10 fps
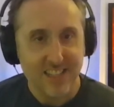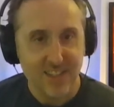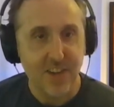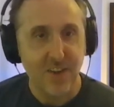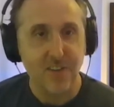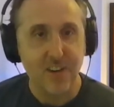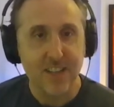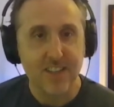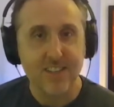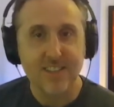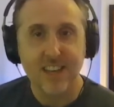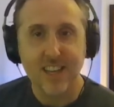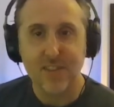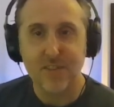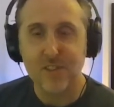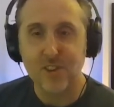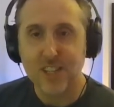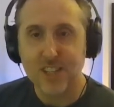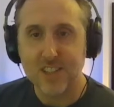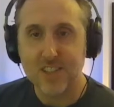It's going great. Thank you for
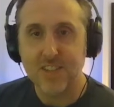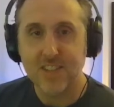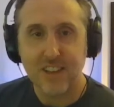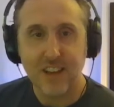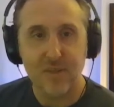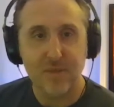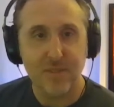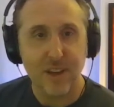joining us. Yeah.